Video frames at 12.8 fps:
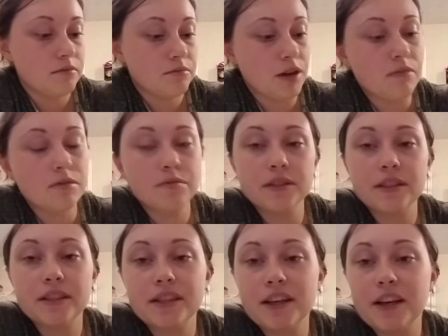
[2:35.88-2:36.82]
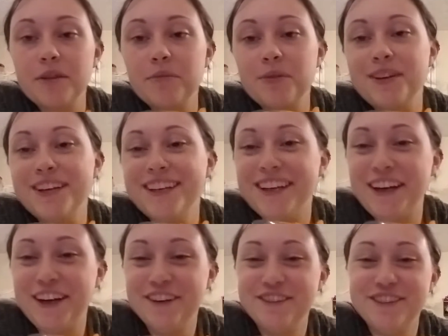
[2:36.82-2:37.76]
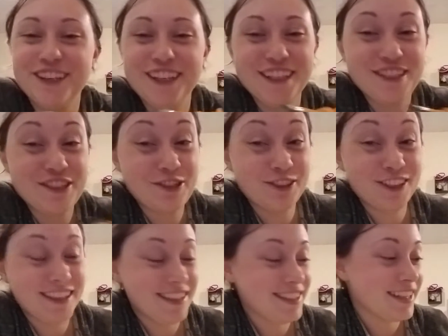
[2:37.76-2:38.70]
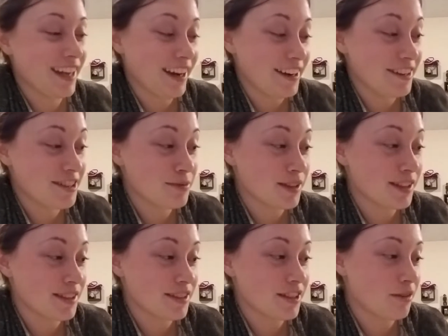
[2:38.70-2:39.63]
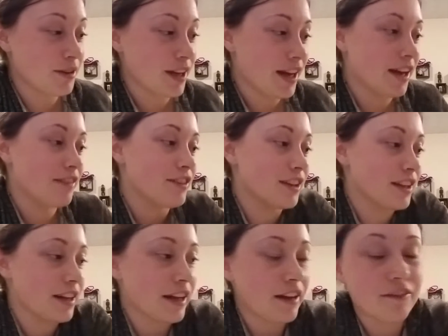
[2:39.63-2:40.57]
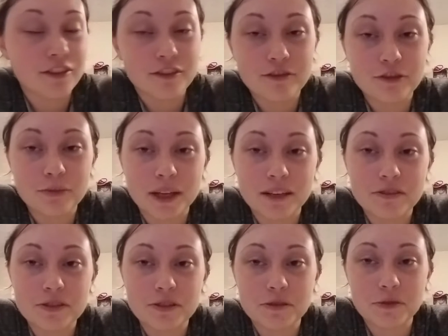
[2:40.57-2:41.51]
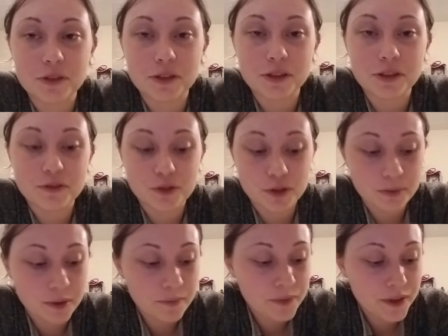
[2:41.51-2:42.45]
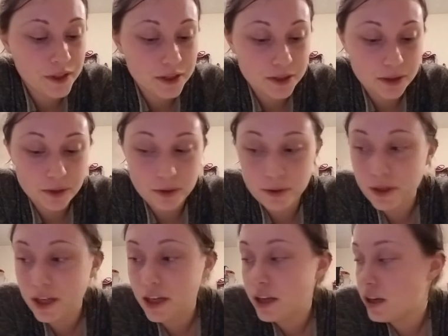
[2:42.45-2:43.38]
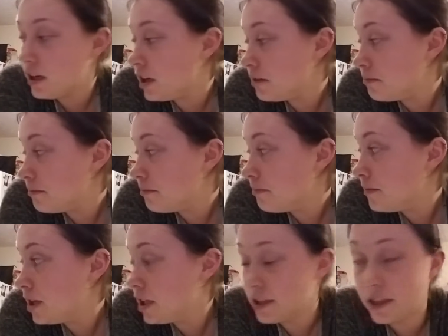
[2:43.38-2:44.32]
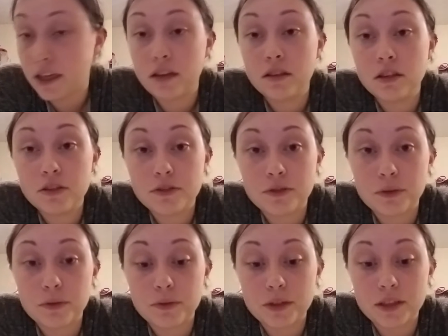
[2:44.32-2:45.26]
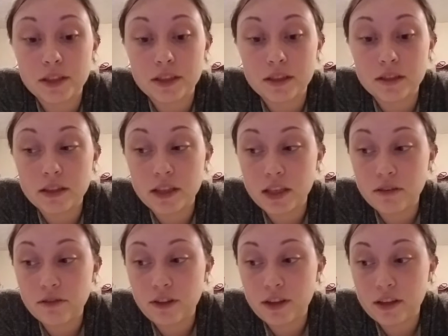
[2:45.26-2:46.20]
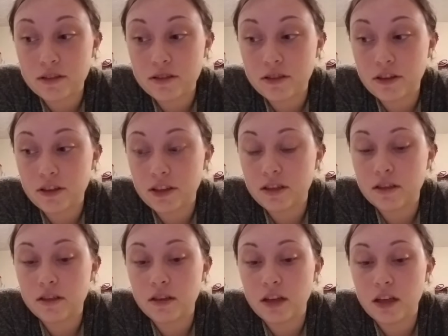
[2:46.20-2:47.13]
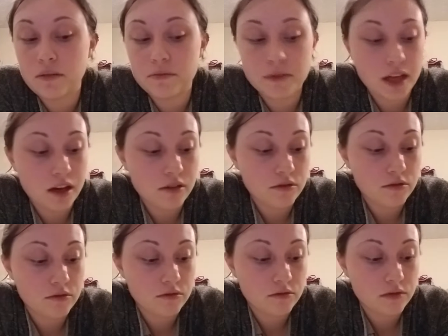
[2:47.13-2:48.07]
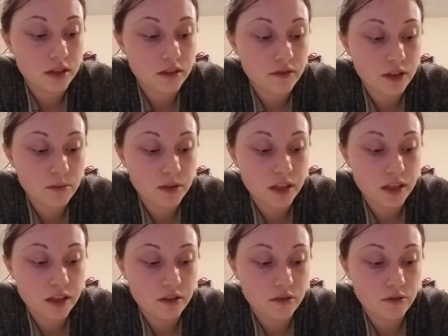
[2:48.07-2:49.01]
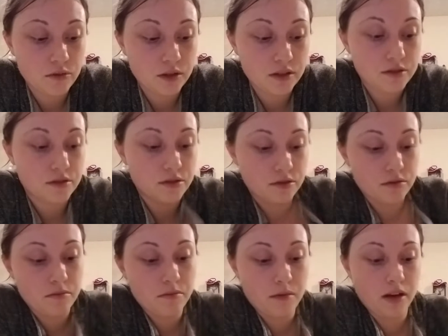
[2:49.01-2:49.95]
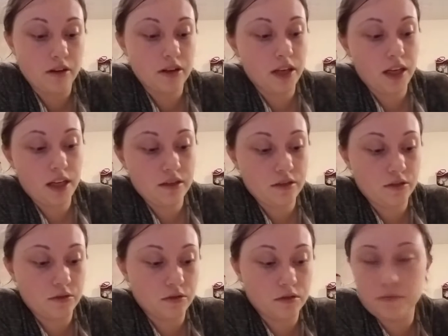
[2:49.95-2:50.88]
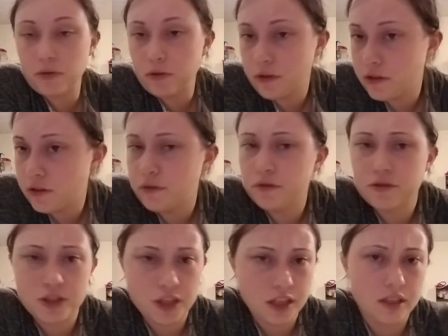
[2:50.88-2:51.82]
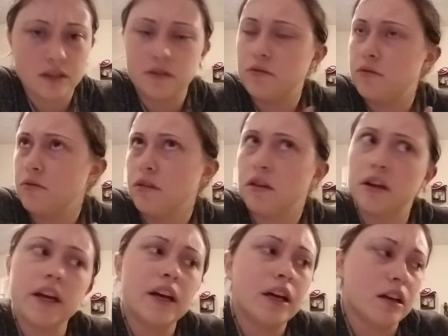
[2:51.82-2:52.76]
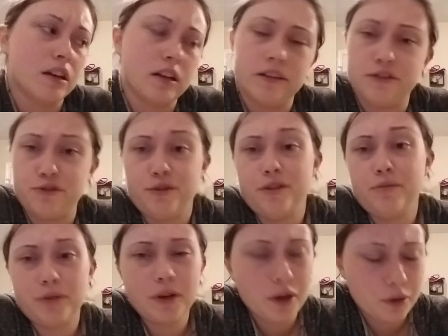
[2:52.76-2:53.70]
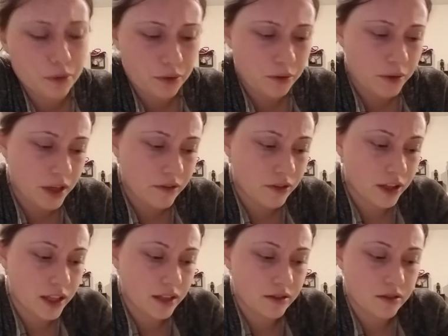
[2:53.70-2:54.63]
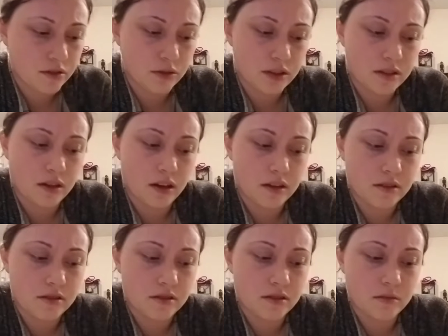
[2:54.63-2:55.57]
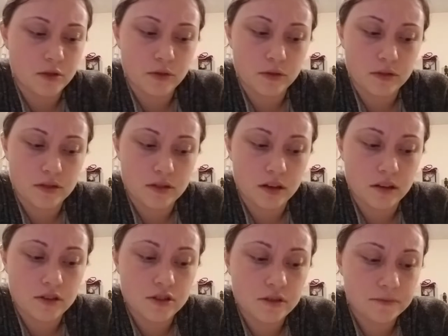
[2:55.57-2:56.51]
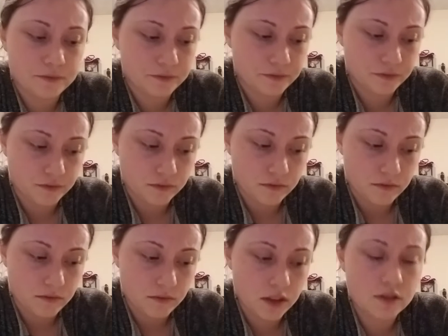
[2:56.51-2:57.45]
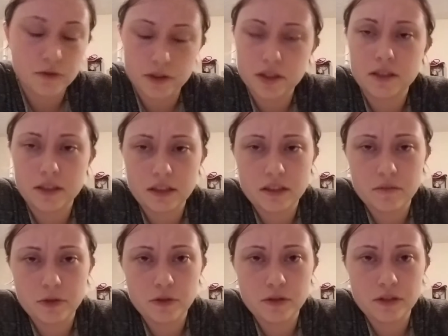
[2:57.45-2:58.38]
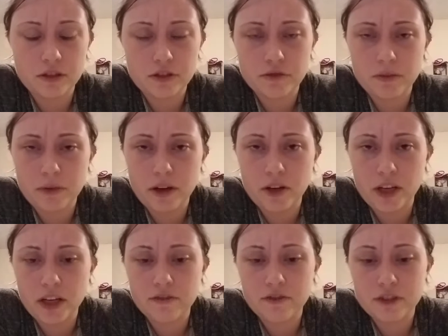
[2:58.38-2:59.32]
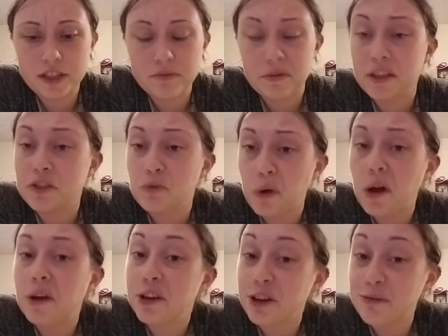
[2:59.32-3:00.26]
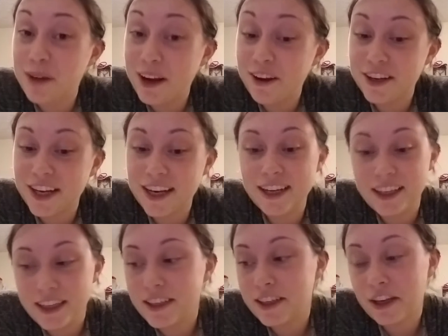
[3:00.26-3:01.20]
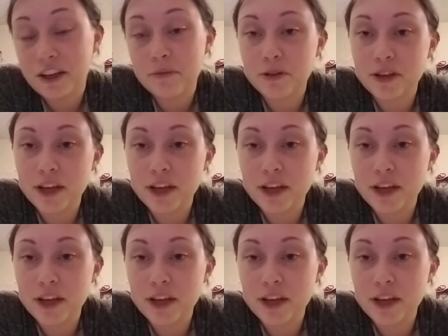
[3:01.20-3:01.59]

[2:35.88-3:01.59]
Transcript: probably a cup of julienned carrots because it's all we have, and then I have the 4 pounds of shrimp. So, yeah, so we're gonna get everything started. Now, at the very beginning, you want to marinate your pork or chicken or shrimp or whatever in soy sauce, some cornstarch. Soy sauce and some cornstarch. You want to marinate it for 10 minutes. While you're marinating it, cut up your